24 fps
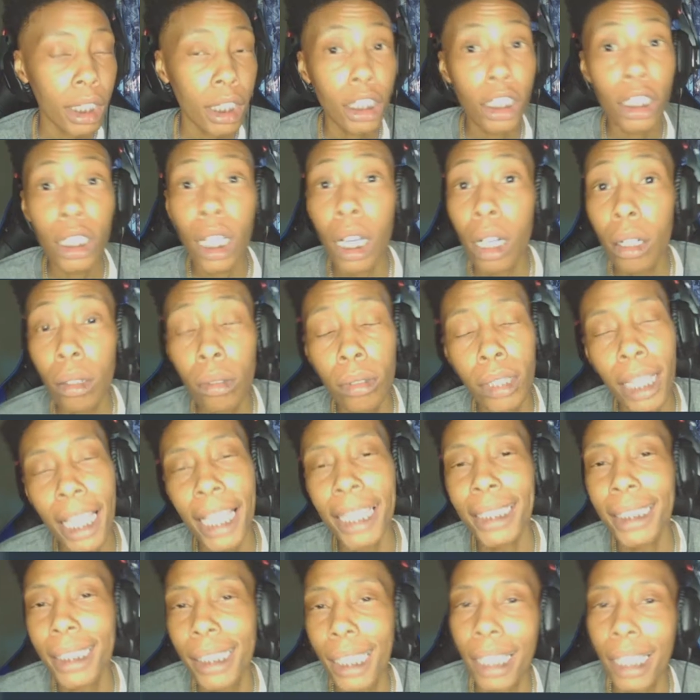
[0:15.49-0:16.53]
Yo,
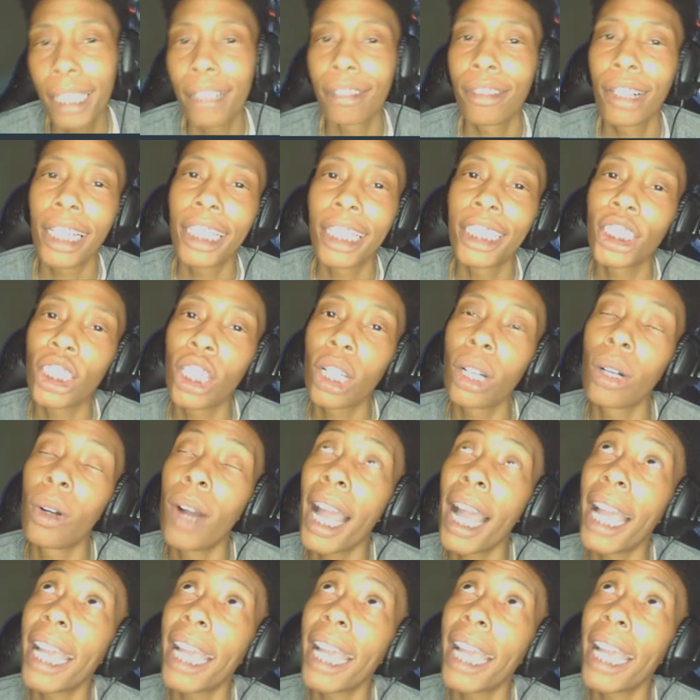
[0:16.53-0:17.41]
last night, right? So